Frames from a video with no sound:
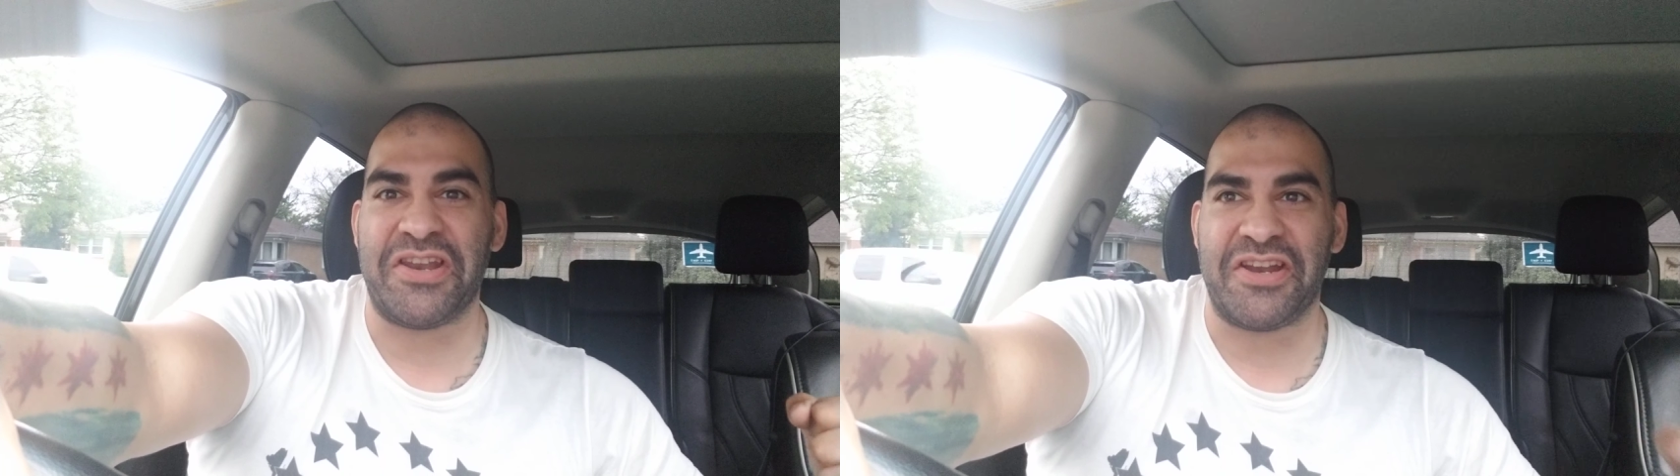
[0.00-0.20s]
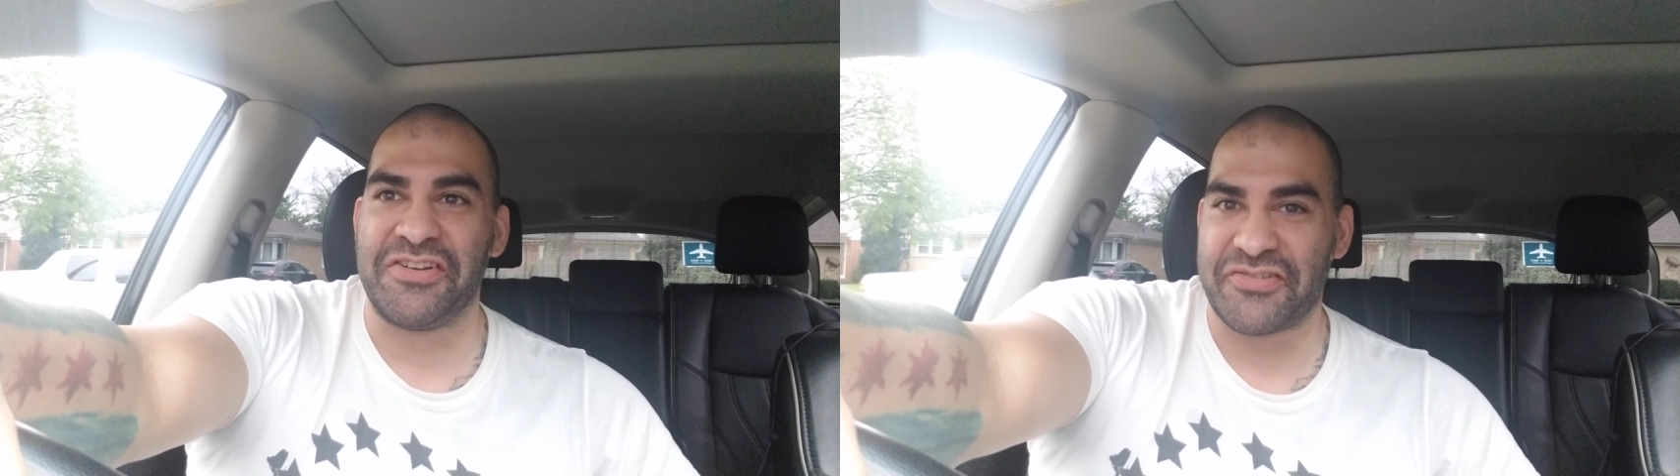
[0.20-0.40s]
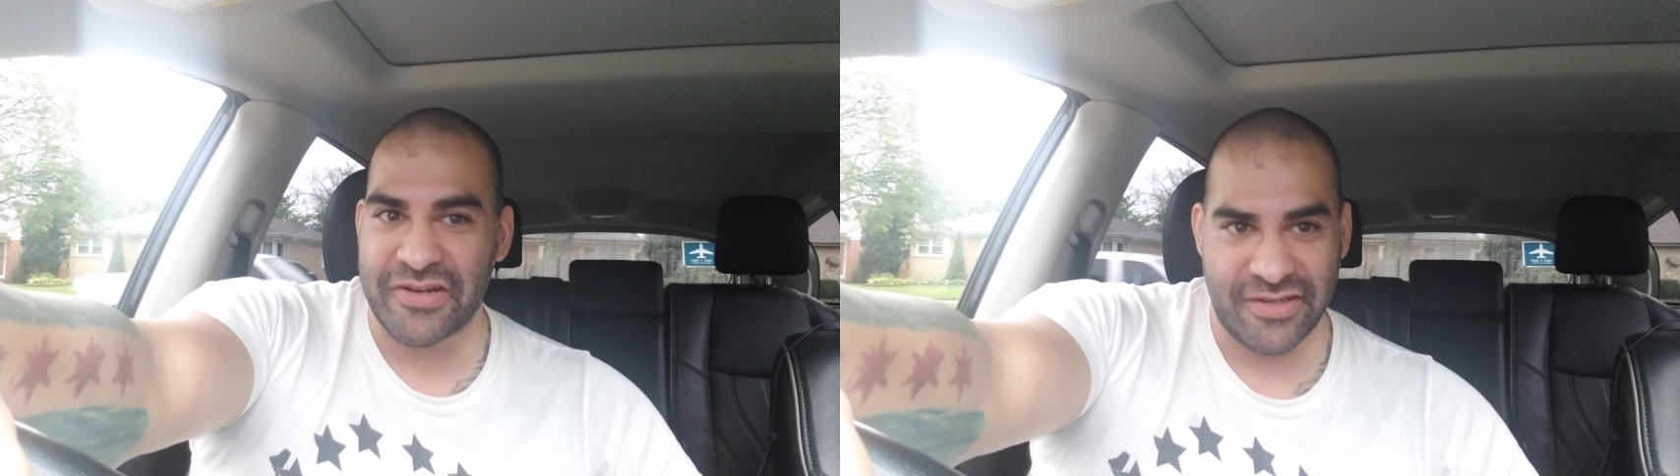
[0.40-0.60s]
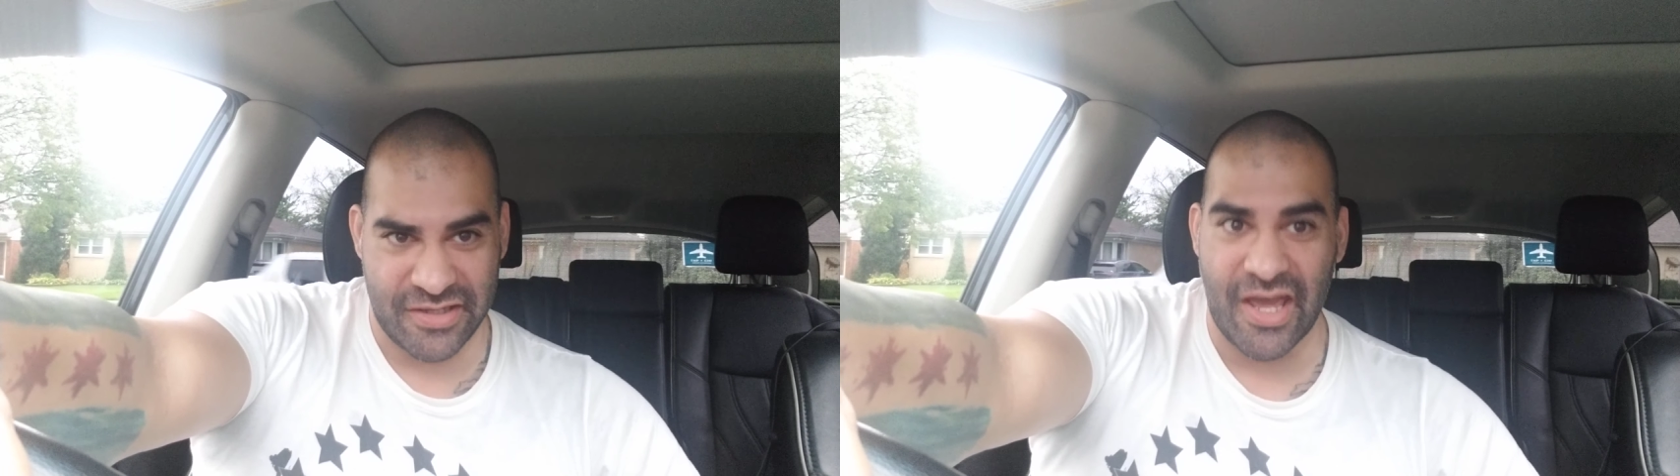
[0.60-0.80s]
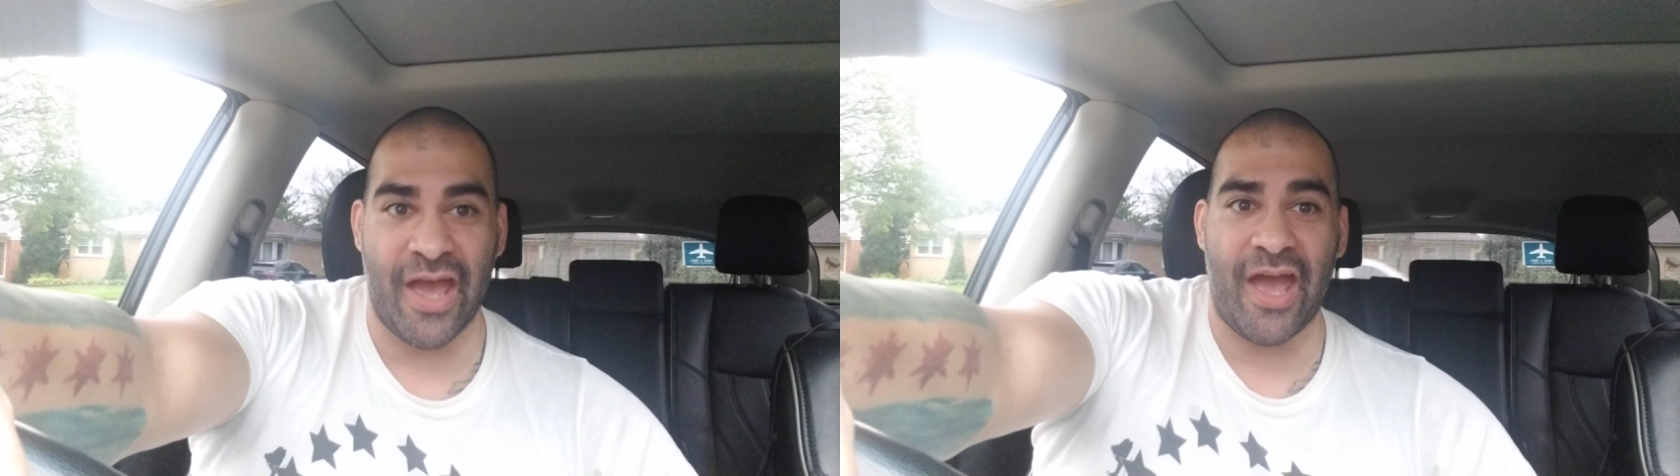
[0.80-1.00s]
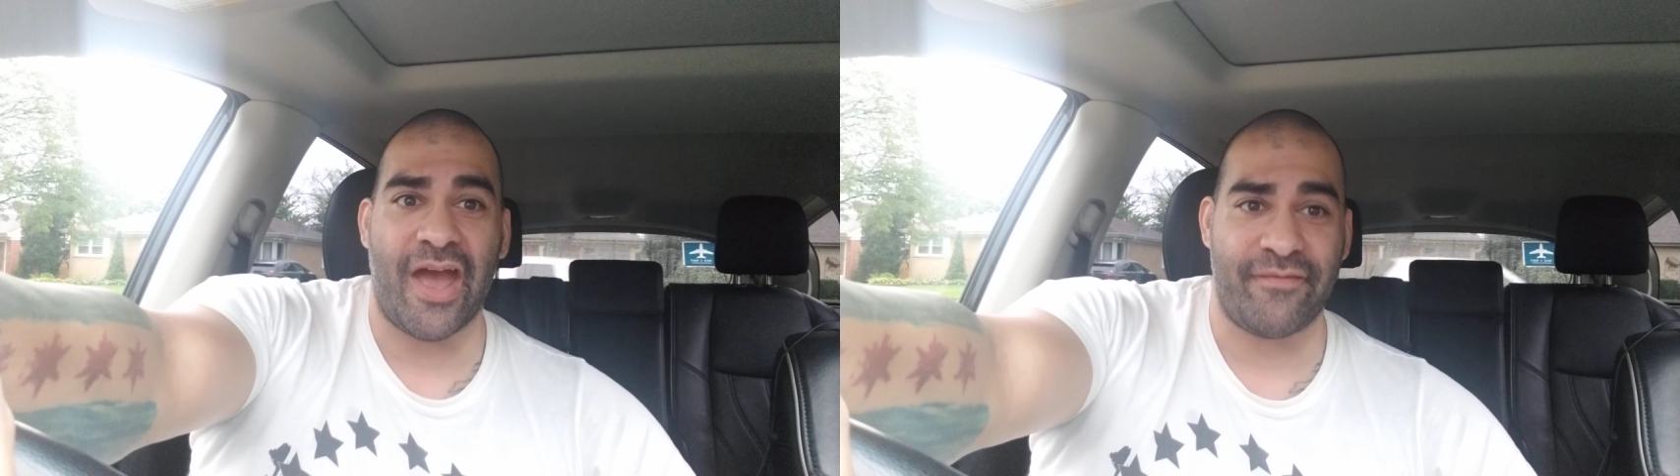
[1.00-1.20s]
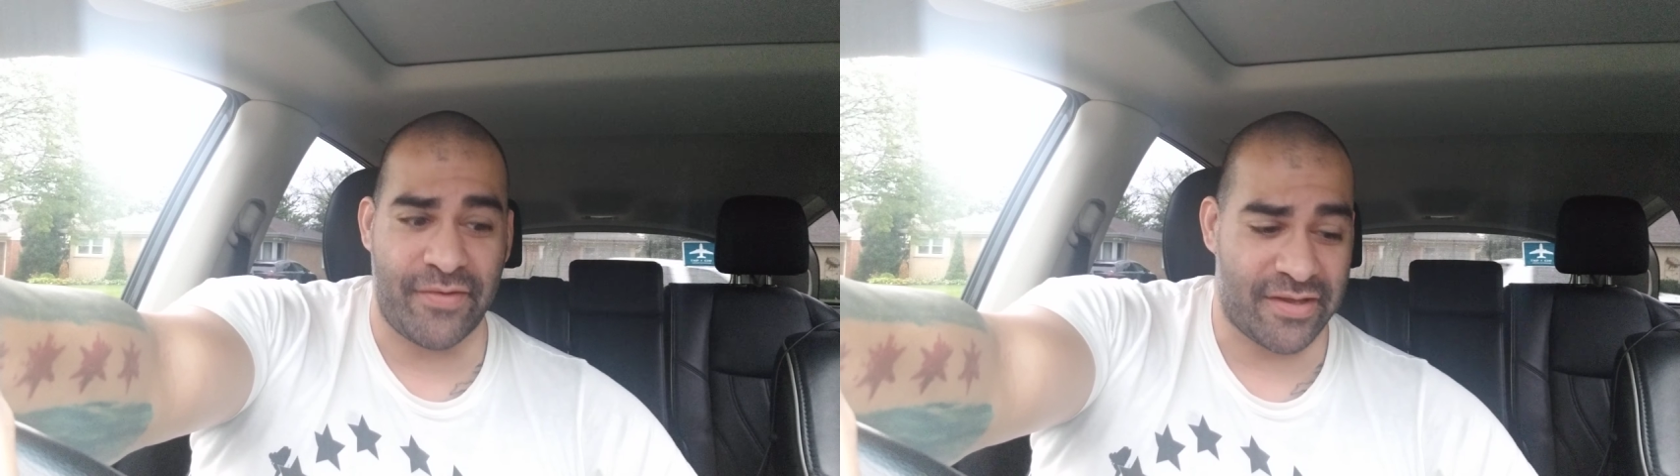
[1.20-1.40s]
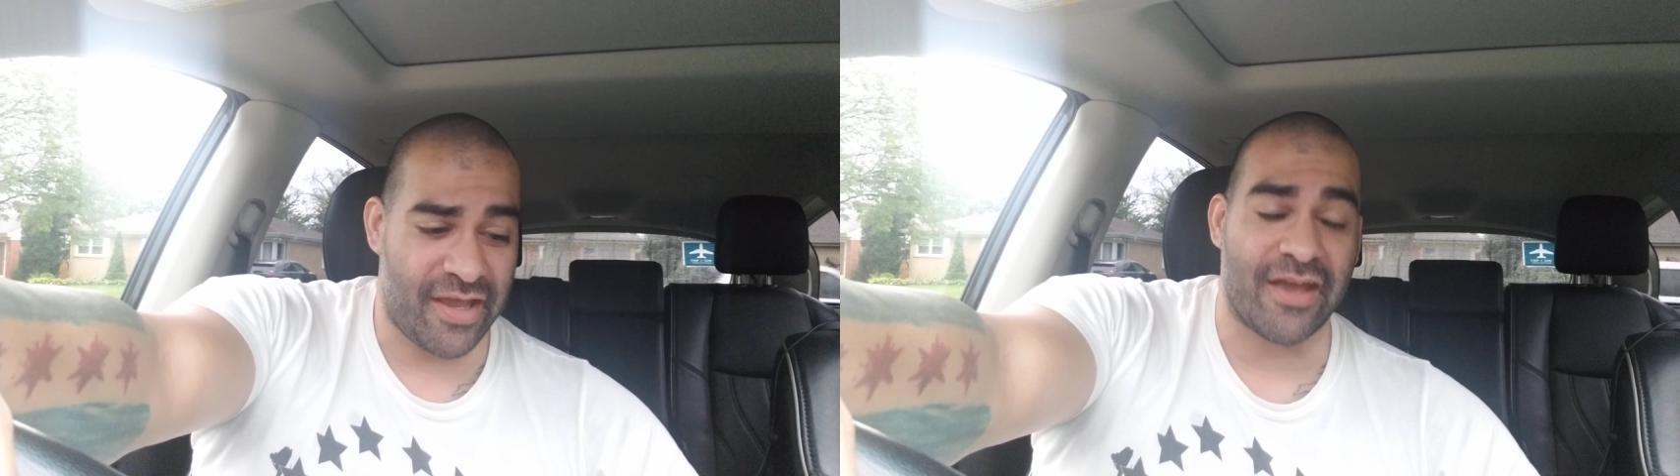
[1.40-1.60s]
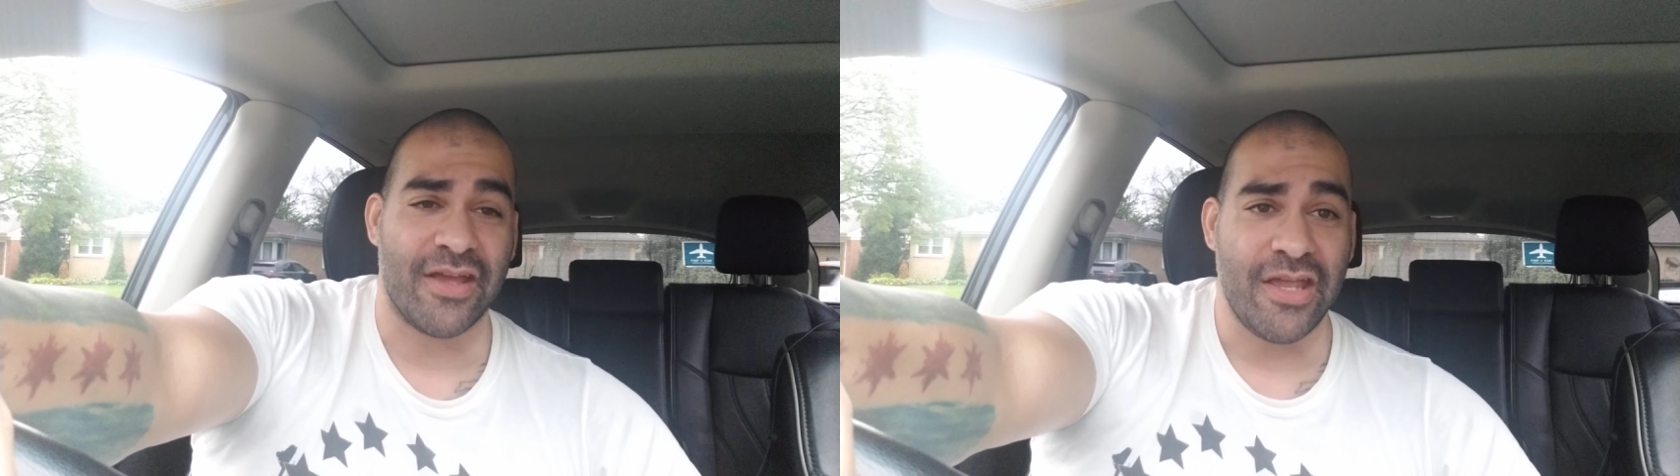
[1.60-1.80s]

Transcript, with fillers: energy drink? Yeah, fuck yeah.